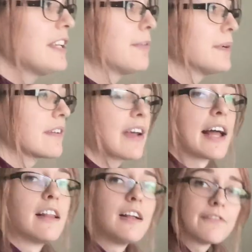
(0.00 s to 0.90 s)
these books.
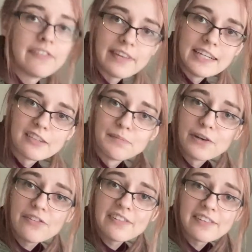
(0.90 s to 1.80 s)
I love Saint
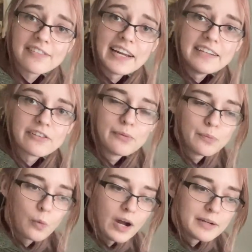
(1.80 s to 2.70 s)
most. Saint
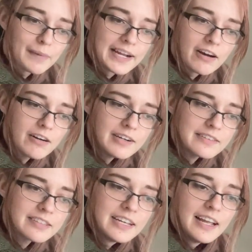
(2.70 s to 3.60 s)
won my
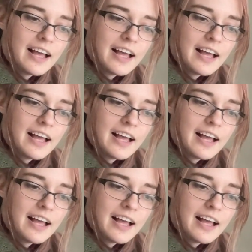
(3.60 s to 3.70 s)
heart.